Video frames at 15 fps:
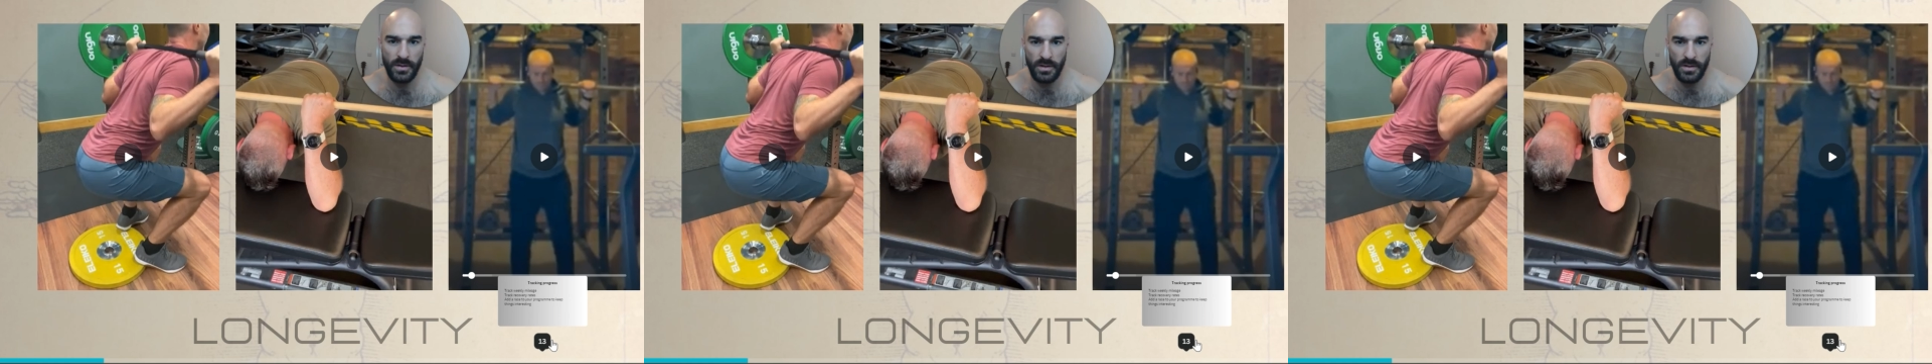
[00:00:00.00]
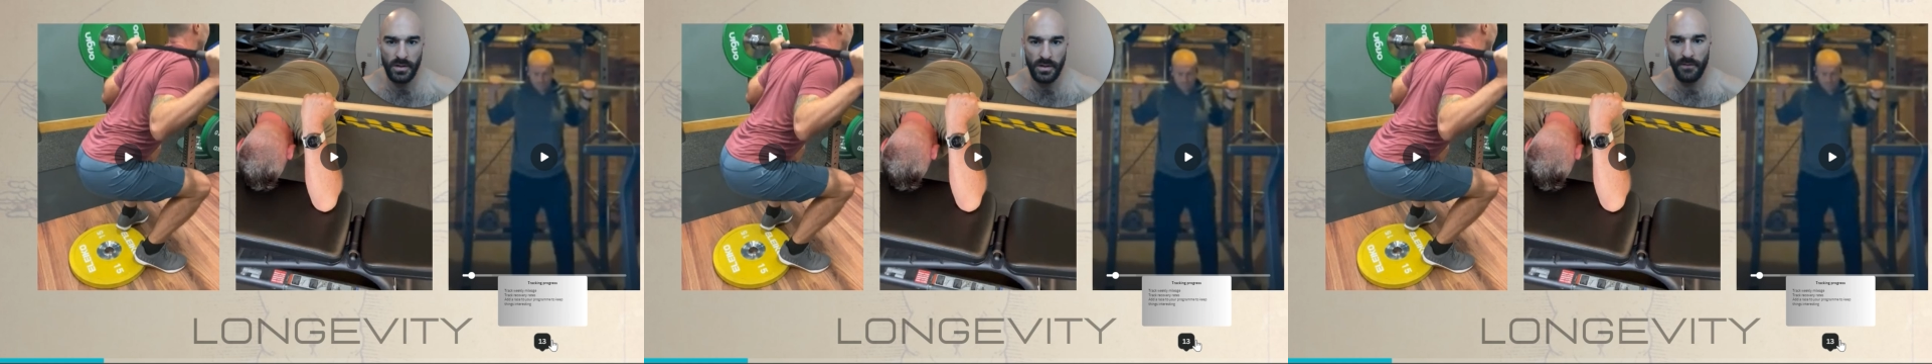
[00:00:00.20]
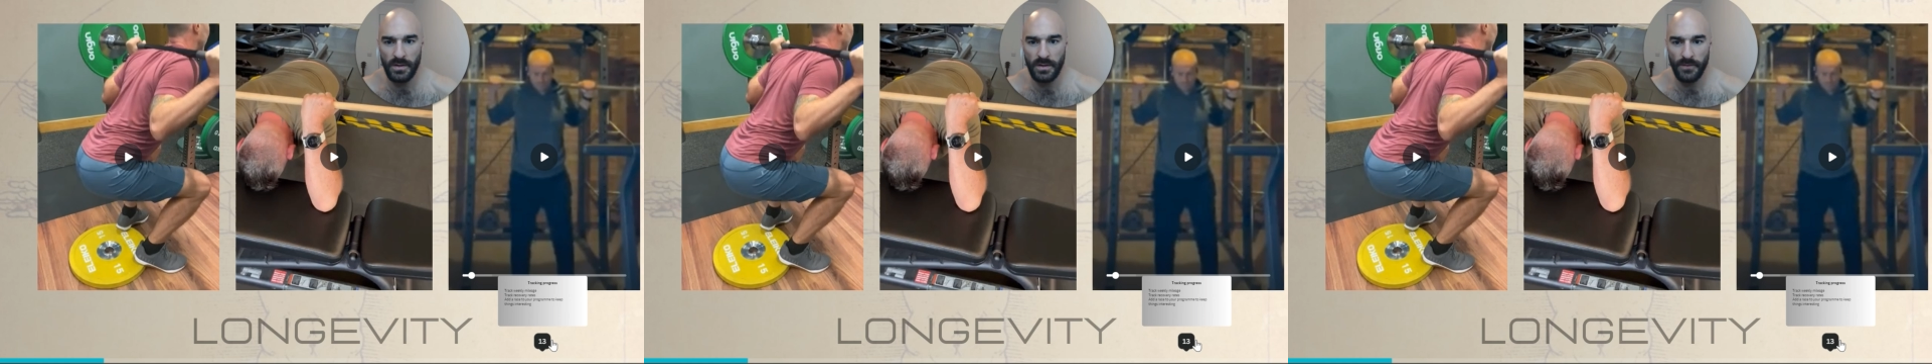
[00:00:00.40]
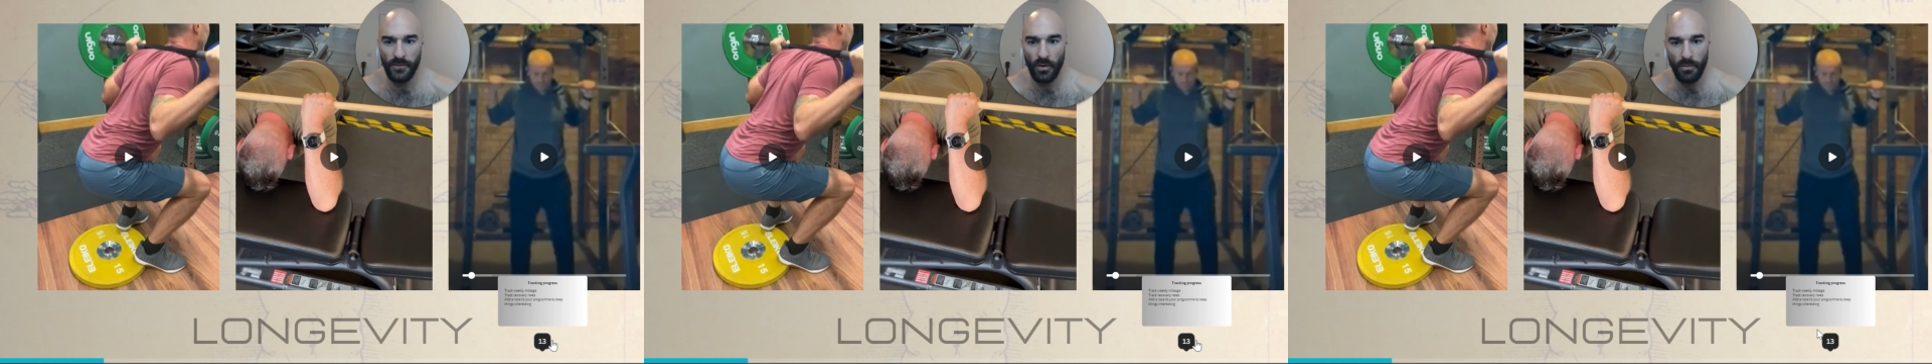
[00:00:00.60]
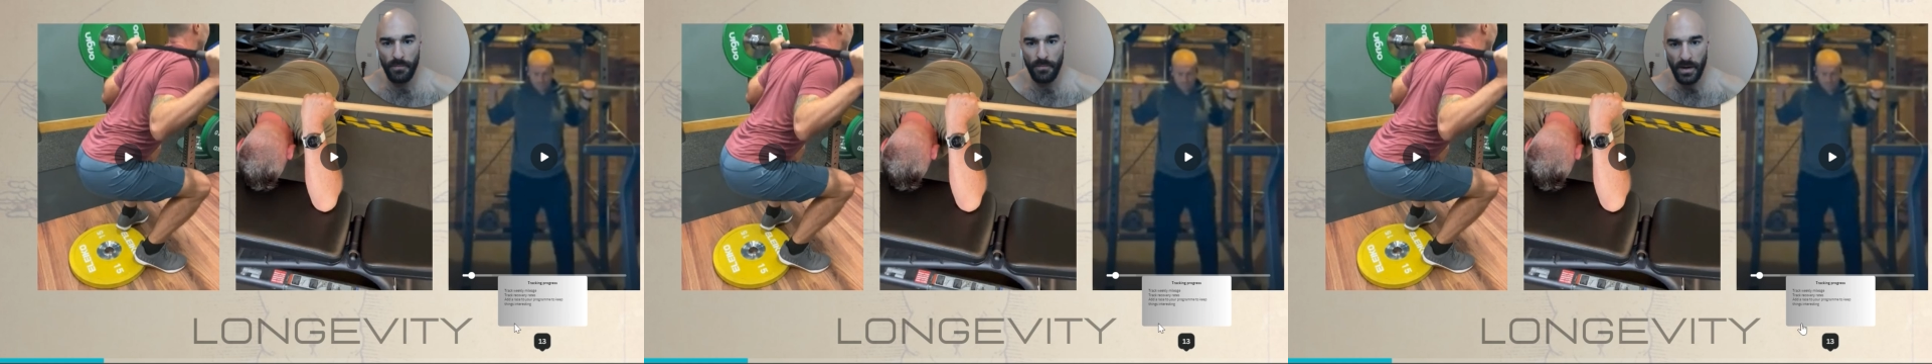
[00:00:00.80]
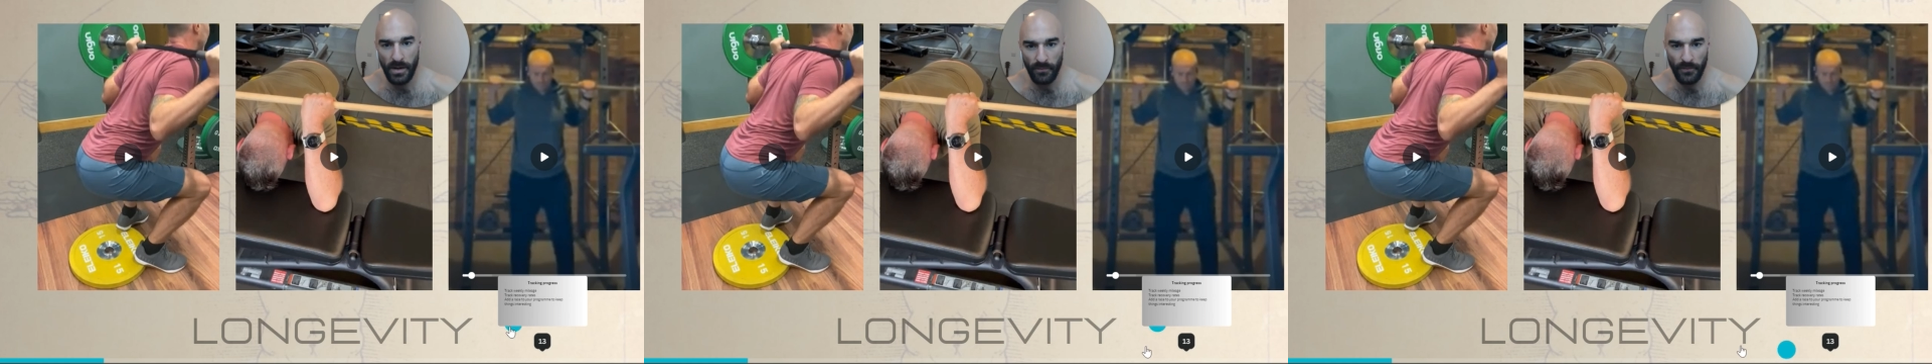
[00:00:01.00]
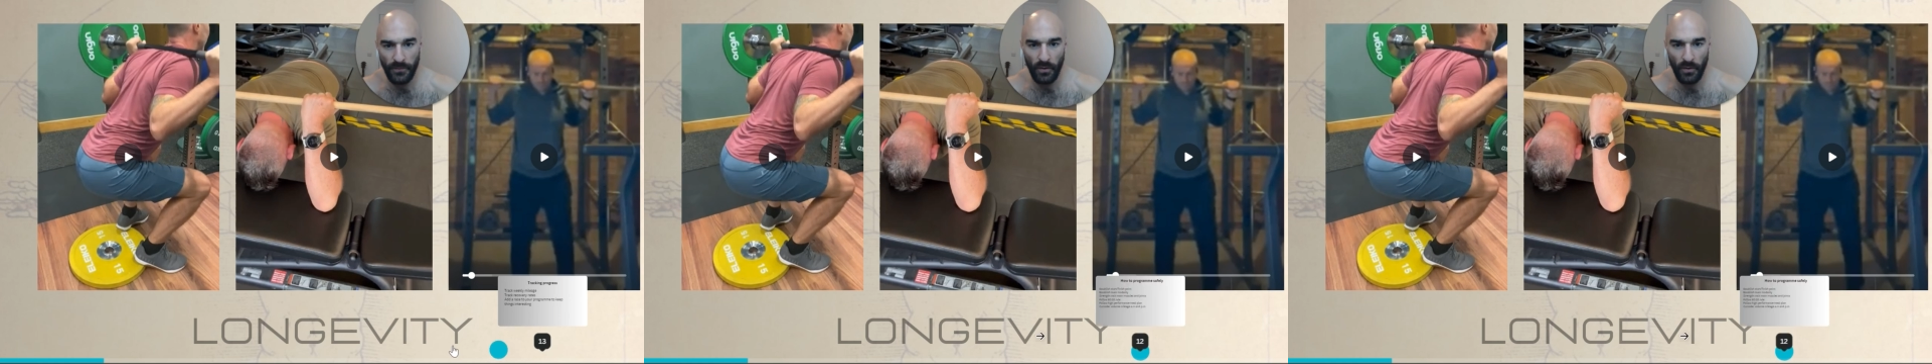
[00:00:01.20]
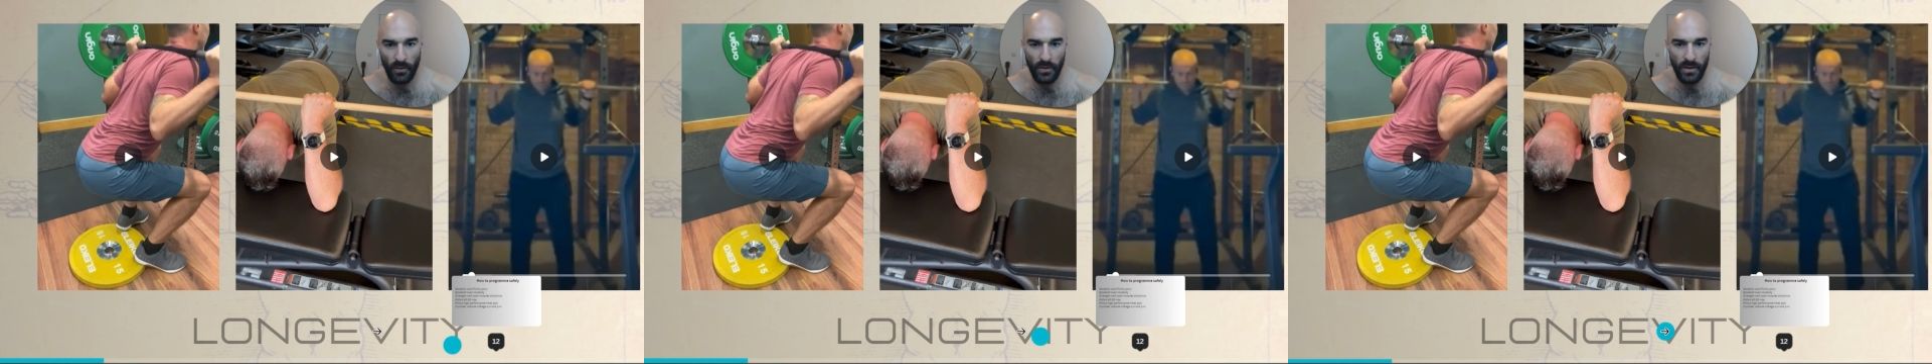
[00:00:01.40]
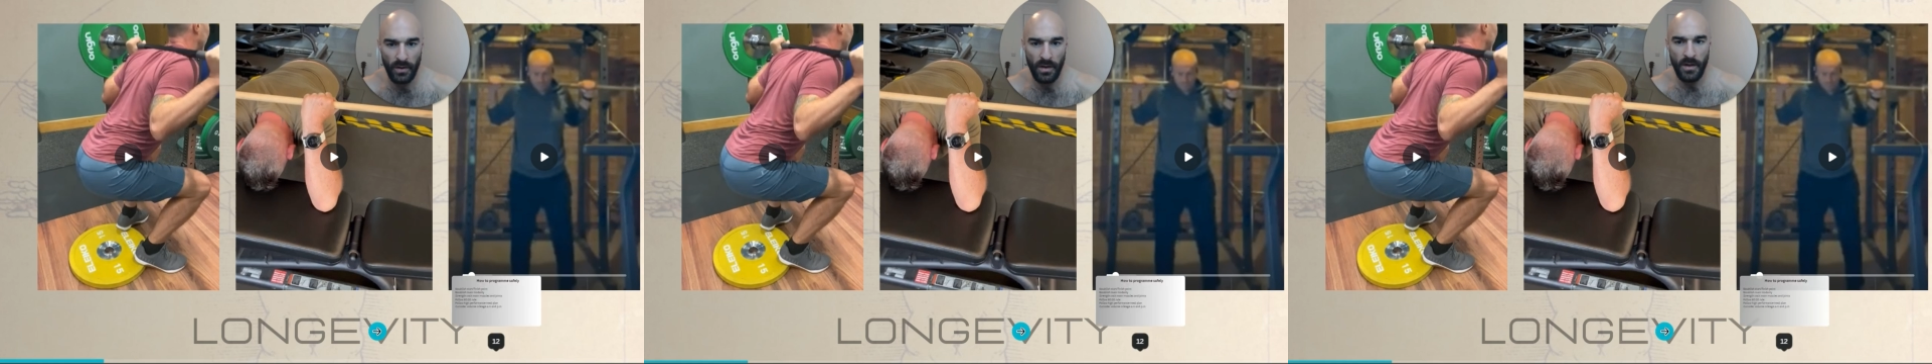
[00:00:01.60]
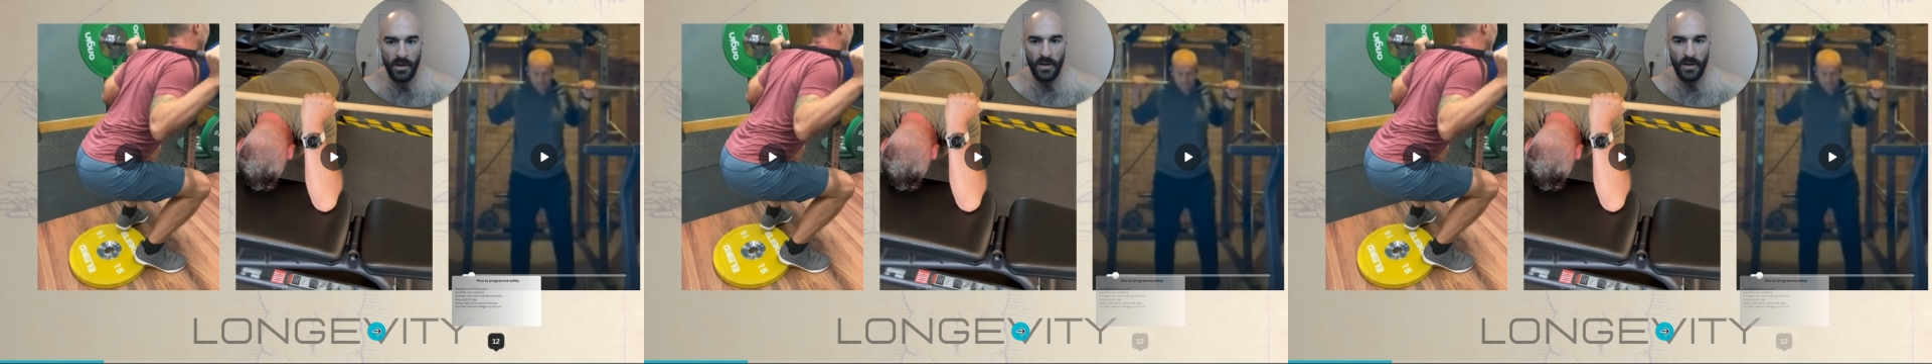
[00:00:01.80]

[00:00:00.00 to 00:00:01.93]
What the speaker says: service for men over 40.